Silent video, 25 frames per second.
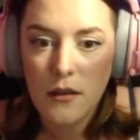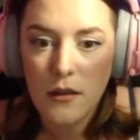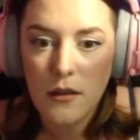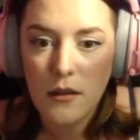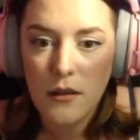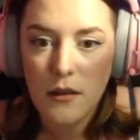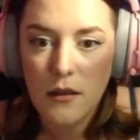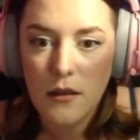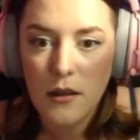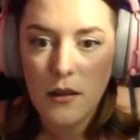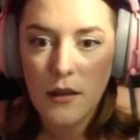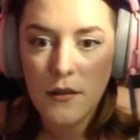
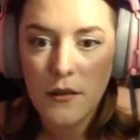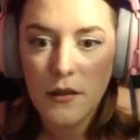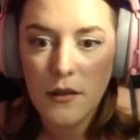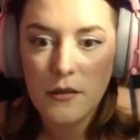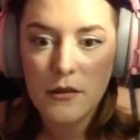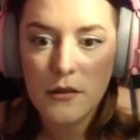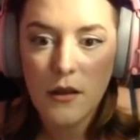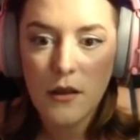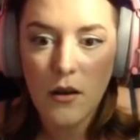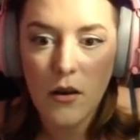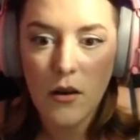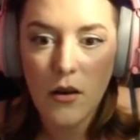In the
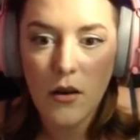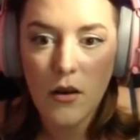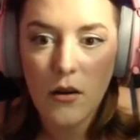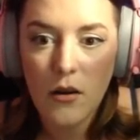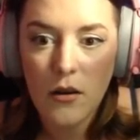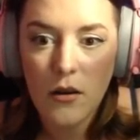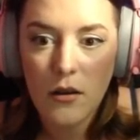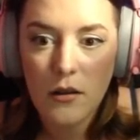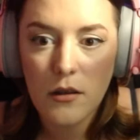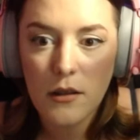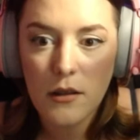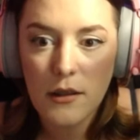dark,
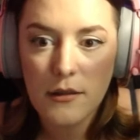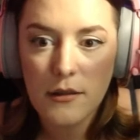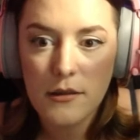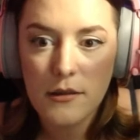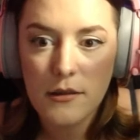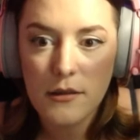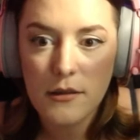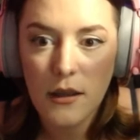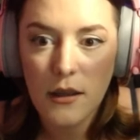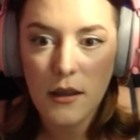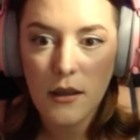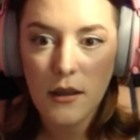let's
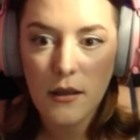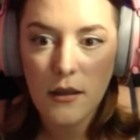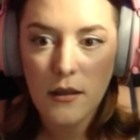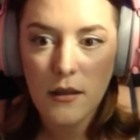see.